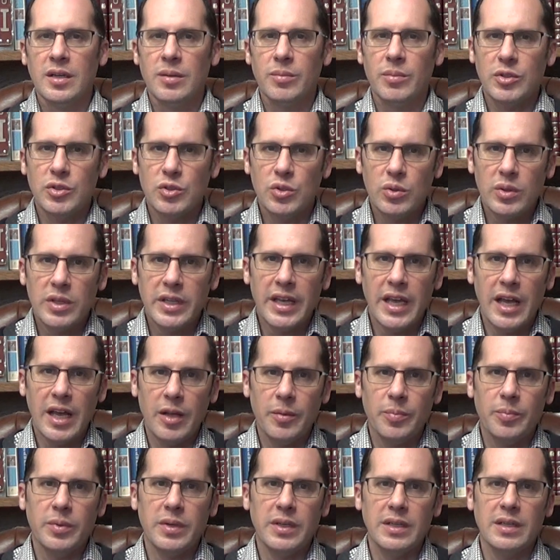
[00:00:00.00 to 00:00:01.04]
But truly
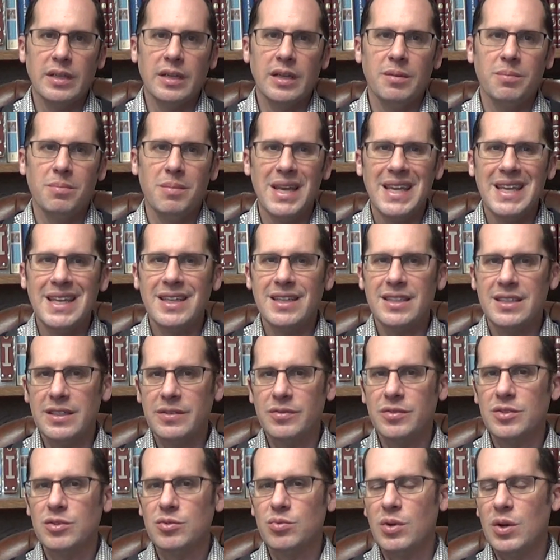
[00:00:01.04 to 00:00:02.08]
helping and making a
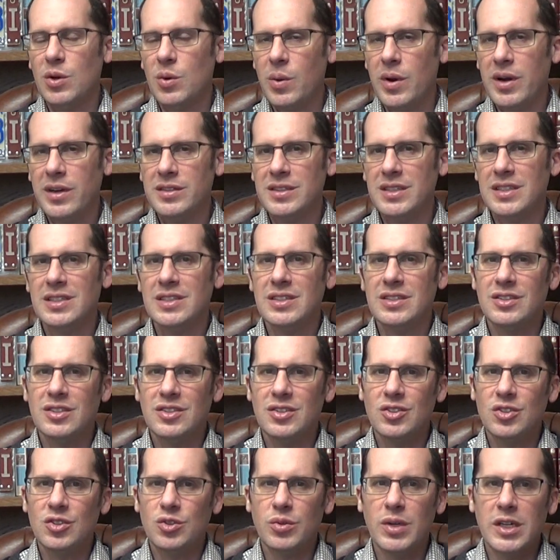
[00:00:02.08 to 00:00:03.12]
difference requires us to
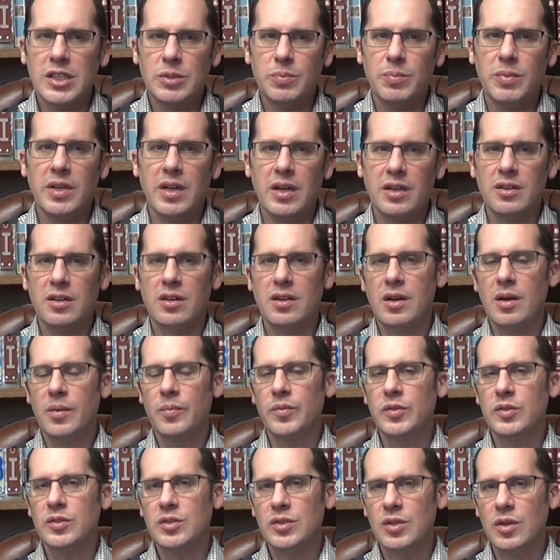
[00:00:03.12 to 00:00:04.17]
stretch beyond our
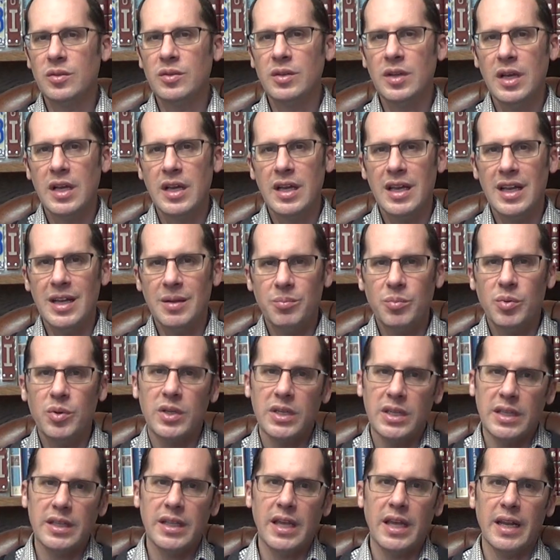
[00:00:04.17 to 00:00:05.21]
comfort zone and
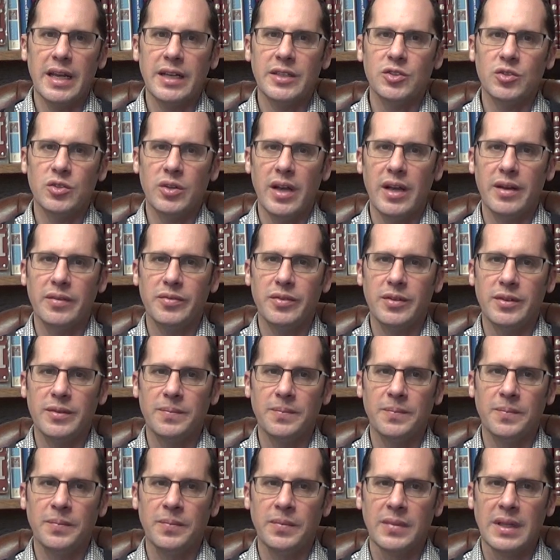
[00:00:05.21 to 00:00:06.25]
put in that extra effort.
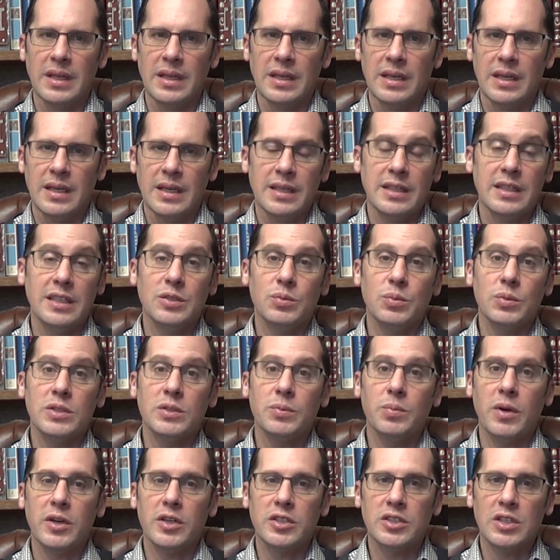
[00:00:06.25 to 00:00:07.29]
In this week's
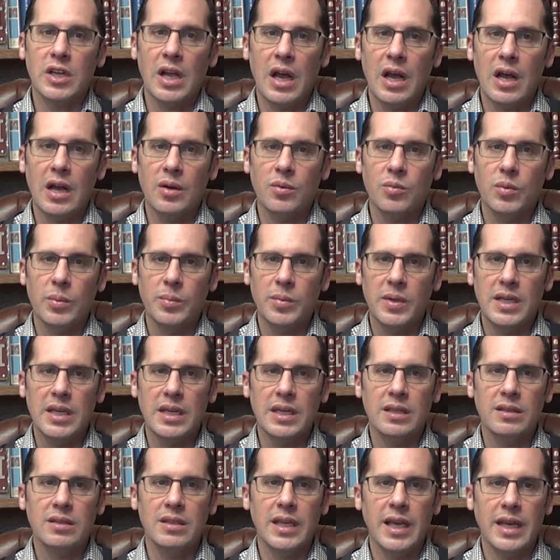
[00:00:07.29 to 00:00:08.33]
Parsha, we
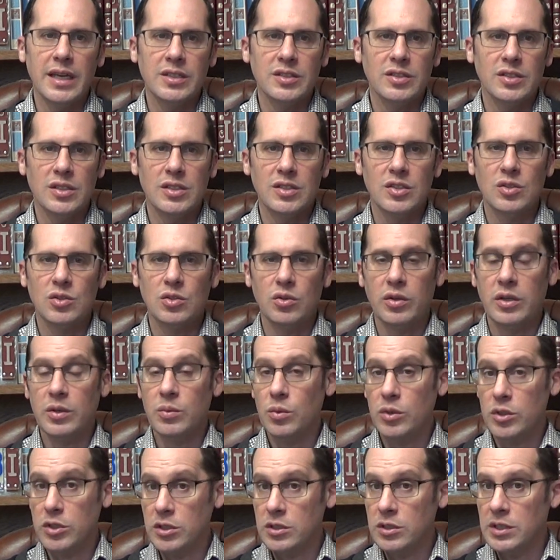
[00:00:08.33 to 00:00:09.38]
begin the Exodus story and
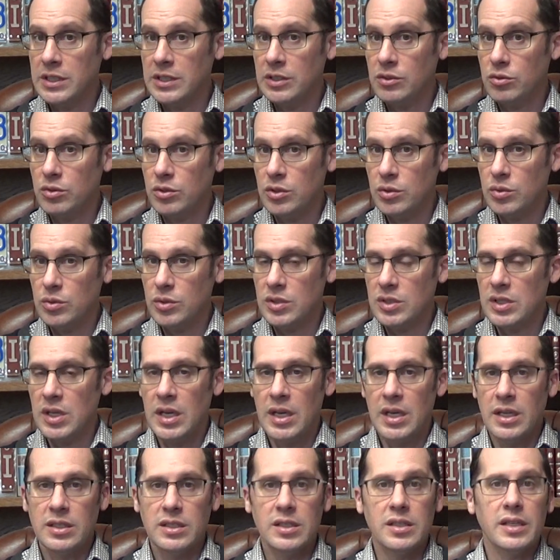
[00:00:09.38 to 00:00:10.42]
we're introduced
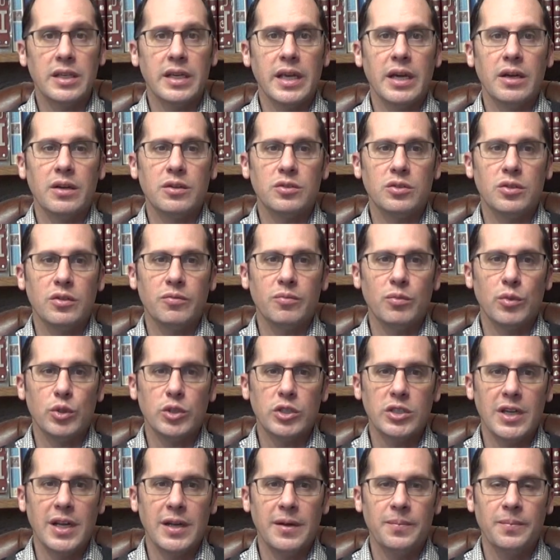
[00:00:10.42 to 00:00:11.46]
to the character of
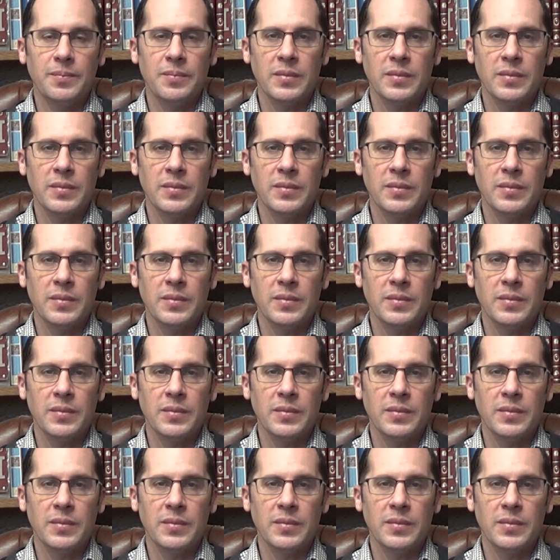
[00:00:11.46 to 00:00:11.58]
Moshe.